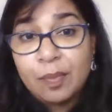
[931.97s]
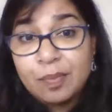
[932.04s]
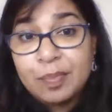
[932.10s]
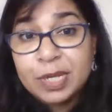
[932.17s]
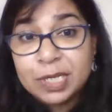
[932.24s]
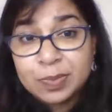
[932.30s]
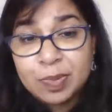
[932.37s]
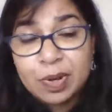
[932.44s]

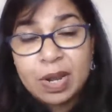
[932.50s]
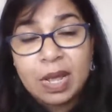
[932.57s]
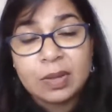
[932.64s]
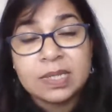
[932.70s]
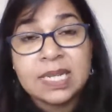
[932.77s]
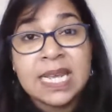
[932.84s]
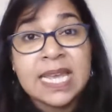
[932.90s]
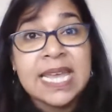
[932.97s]

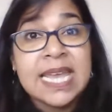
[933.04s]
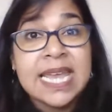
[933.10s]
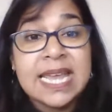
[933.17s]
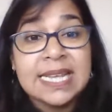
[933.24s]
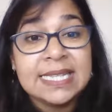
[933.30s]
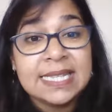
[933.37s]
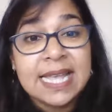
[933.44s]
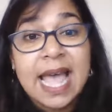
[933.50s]
mispronounced
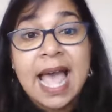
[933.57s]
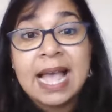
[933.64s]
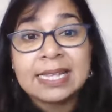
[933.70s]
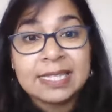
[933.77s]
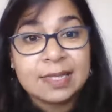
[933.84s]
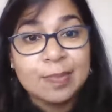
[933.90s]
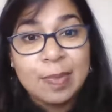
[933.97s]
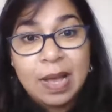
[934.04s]
is
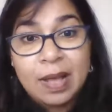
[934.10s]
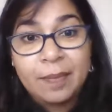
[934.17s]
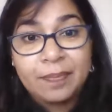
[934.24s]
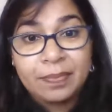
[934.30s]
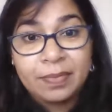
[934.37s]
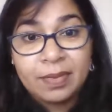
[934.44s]
asthma.